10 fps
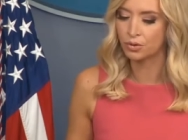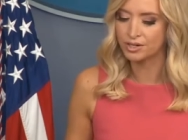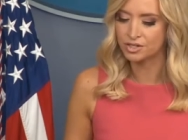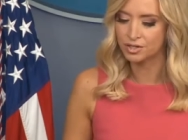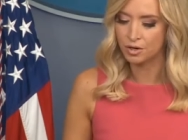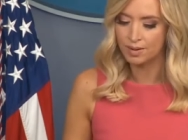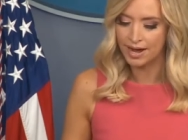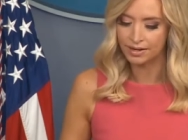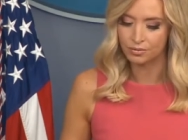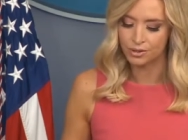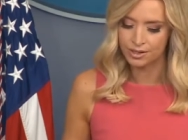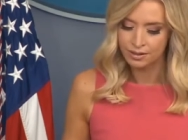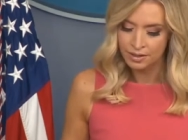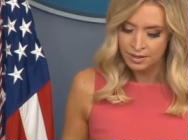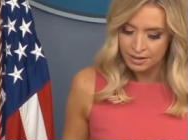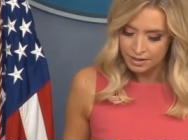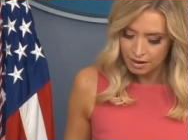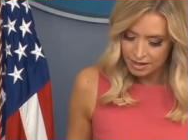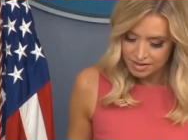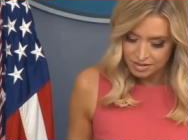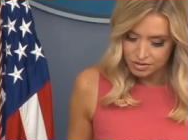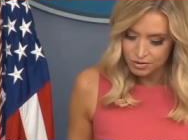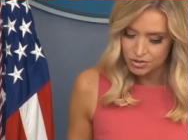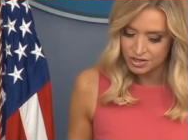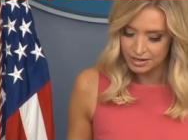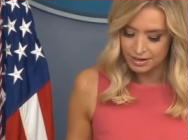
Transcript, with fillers: He should go back and read the Constitution.